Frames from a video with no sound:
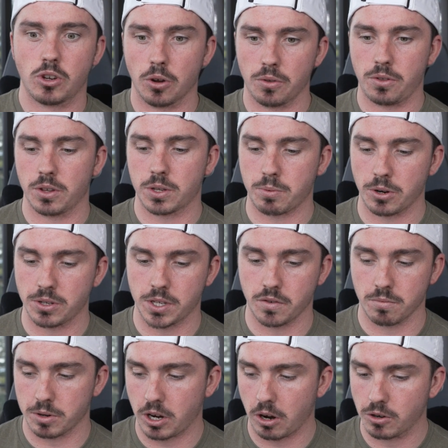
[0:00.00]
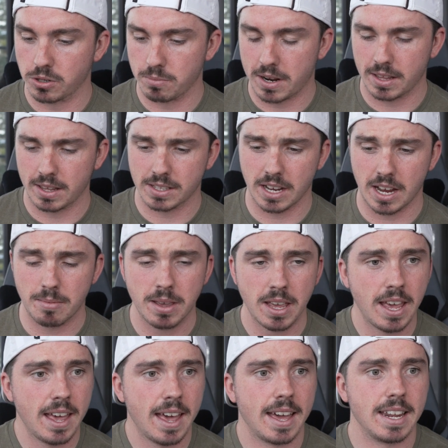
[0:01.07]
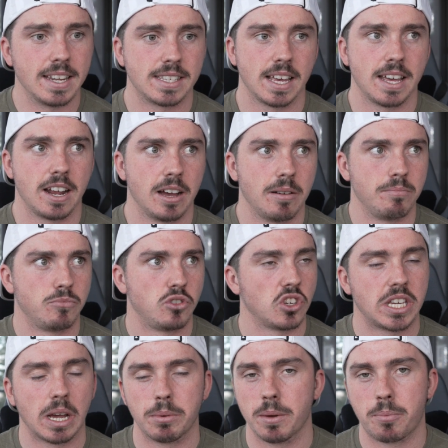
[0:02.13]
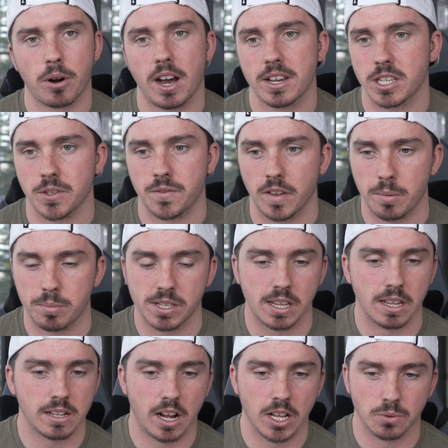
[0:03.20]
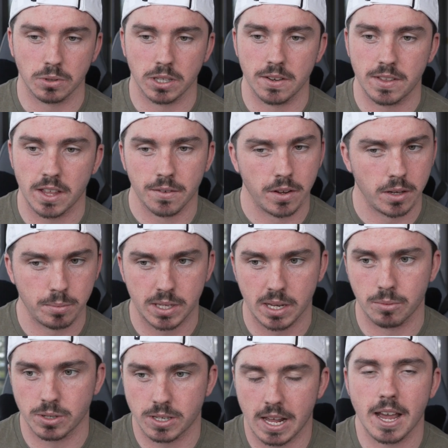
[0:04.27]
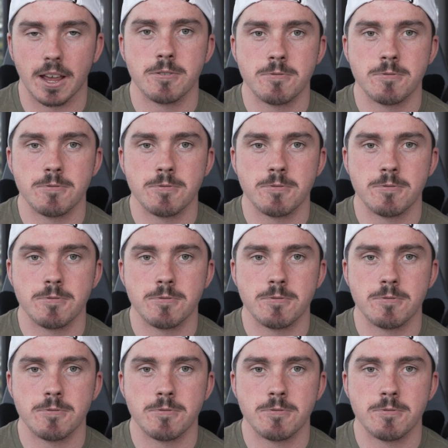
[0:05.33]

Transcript: through this process from a coach of mine at the time, and he said, just double your prices, 50% of your clients will leave, the other 50% will stay.